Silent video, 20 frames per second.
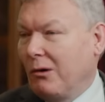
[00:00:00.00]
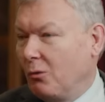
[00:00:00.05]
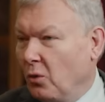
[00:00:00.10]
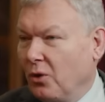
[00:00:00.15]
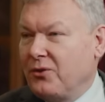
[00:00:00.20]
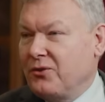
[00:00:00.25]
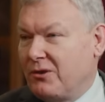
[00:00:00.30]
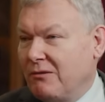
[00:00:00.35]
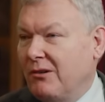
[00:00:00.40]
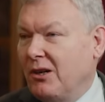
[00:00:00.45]
It
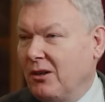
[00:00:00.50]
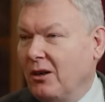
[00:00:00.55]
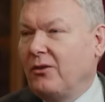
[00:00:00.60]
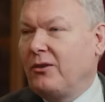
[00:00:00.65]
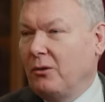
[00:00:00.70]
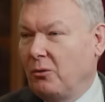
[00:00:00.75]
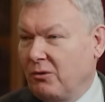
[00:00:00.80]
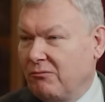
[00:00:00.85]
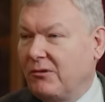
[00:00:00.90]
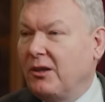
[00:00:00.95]
wasn't a
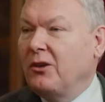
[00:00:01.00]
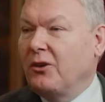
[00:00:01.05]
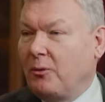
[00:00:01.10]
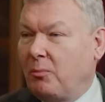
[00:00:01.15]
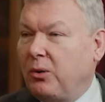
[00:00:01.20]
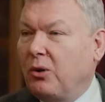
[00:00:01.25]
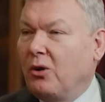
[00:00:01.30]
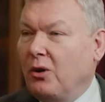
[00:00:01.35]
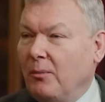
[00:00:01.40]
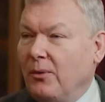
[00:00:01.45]
rehearsal. It was a real
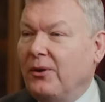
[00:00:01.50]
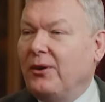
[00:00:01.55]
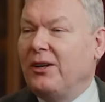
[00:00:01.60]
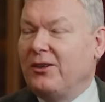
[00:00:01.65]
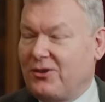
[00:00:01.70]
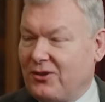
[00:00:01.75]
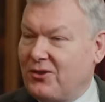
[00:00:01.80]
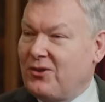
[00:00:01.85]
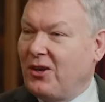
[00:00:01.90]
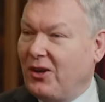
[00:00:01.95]
deployment. It
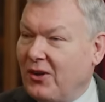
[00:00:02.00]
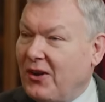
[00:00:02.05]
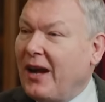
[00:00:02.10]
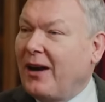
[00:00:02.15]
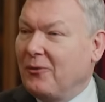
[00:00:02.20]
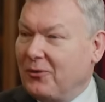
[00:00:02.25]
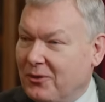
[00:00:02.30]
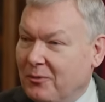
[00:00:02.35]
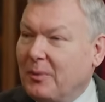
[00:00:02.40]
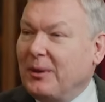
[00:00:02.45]
just turned
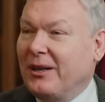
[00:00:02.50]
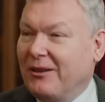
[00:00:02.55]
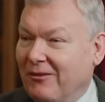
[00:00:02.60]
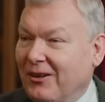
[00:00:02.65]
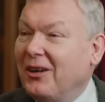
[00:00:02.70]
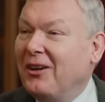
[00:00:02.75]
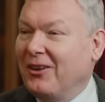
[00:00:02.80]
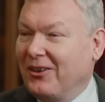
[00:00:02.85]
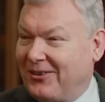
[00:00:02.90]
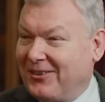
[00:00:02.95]
out to be a
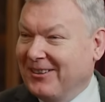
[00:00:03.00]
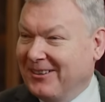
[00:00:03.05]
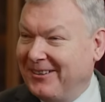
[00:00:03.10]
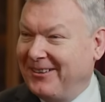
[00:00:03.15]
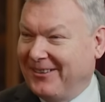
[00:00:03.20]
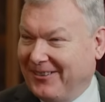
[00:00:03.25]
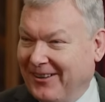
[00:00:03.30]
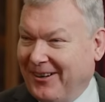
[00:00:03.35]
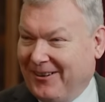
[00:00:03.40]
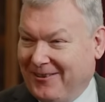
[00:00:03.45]
rehearsal.
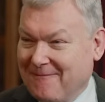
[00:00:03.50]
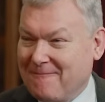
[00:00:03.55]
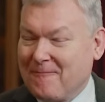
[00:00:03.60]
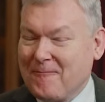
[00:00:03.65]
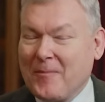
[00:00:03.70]
You know?